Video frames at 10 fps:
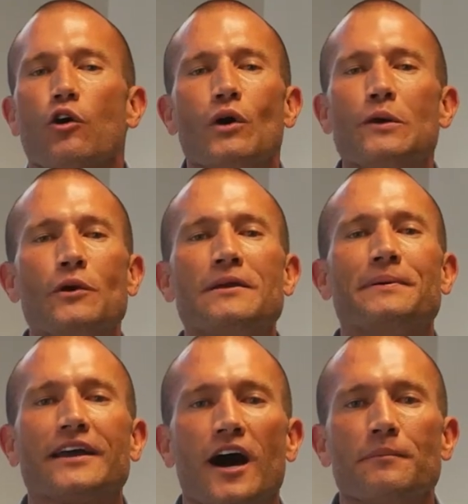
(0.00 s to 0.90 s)
only will you
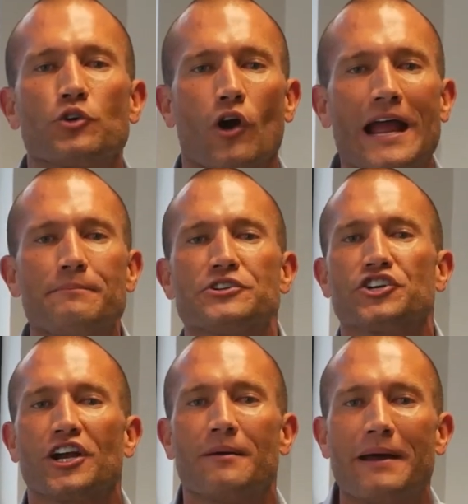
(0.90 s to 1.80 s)
become great,
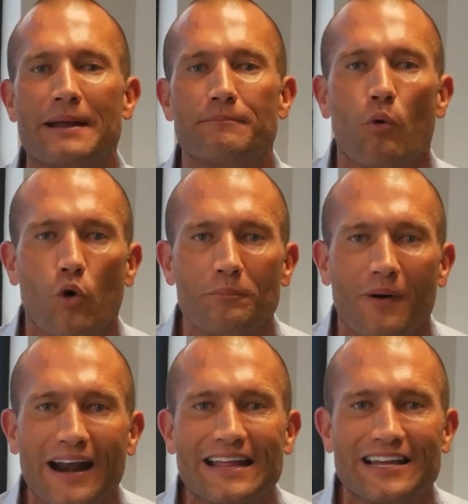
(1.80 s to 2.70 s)
but you're gonna make more
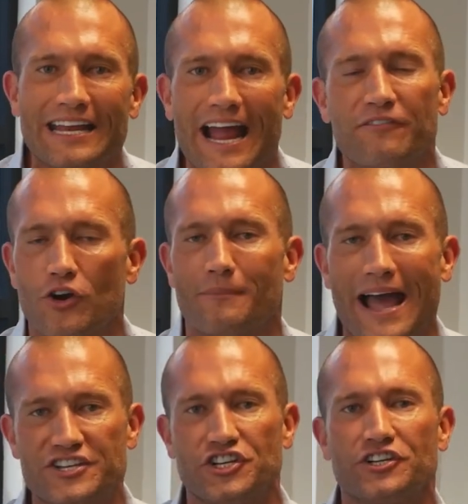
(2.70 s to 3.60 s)
money than you ever
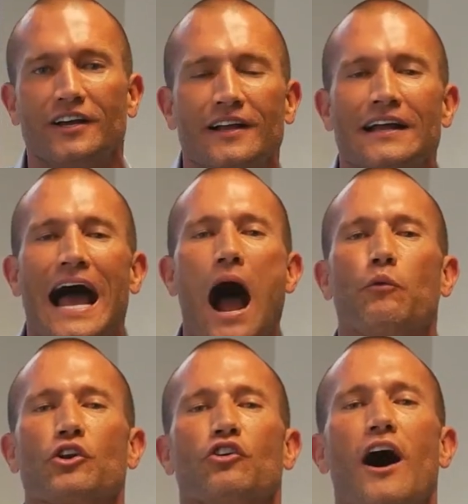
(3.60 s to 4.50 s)
imagined. I
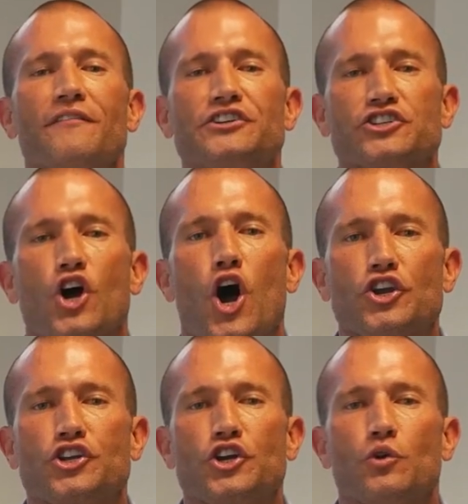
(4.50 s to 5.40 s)
would love love to
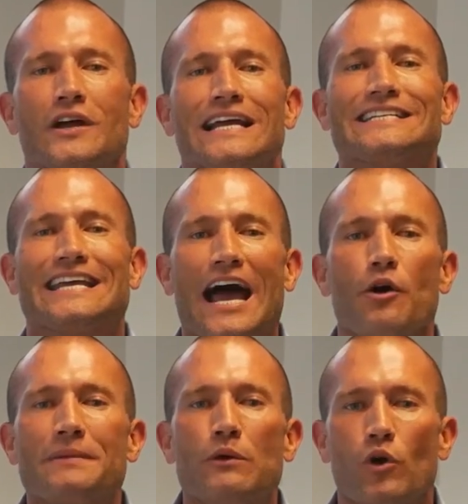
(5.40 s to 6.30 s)
talk to you.
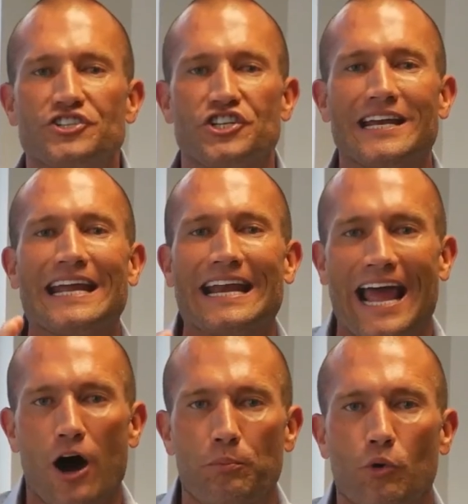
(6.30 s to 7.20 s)
Tell me what you need
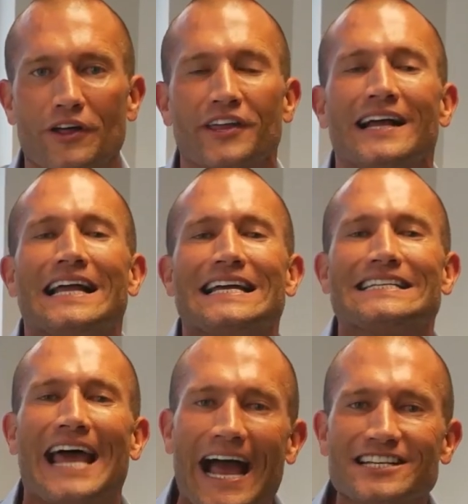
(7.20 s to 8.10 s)
help with
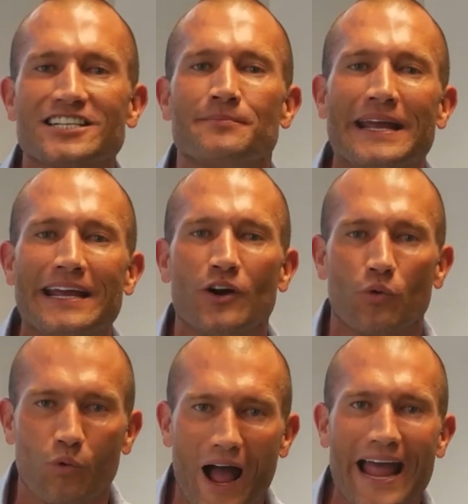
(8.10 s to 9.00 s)
Text me
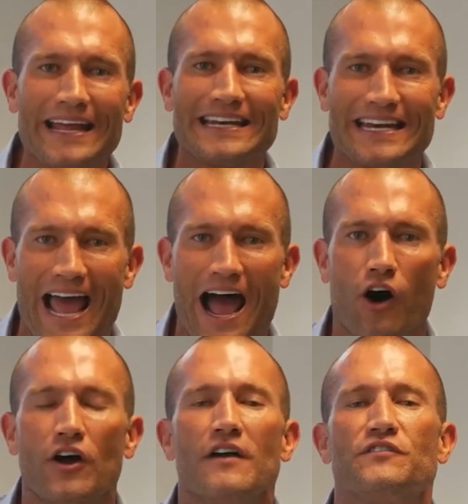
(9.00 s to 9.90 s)
right
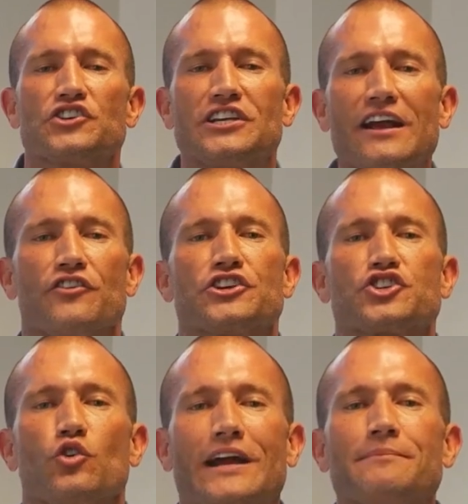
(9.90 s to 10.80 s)
now. If you see on the
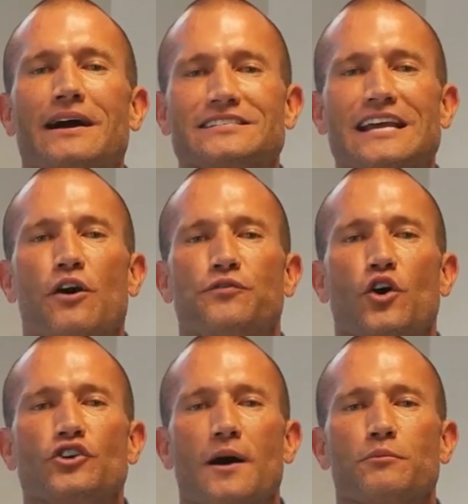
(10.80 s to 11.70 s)
screen, my cell
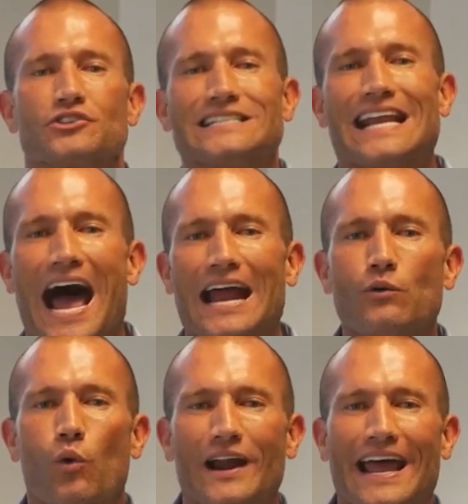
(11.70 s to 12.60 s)
phone number is
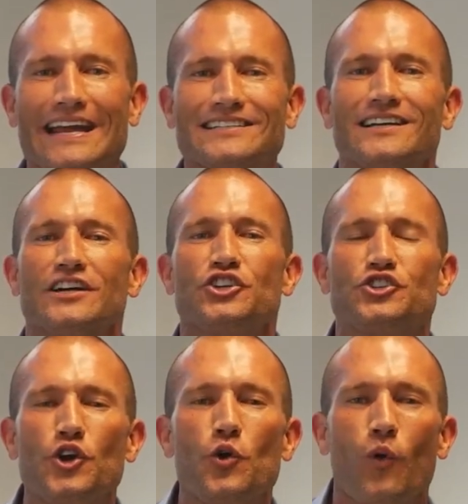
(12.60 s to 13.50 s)
918
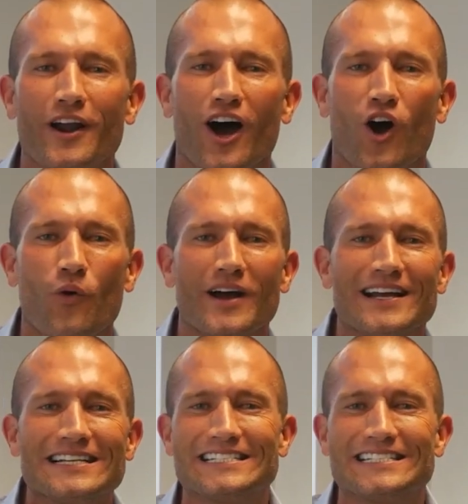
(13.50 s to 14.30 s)
210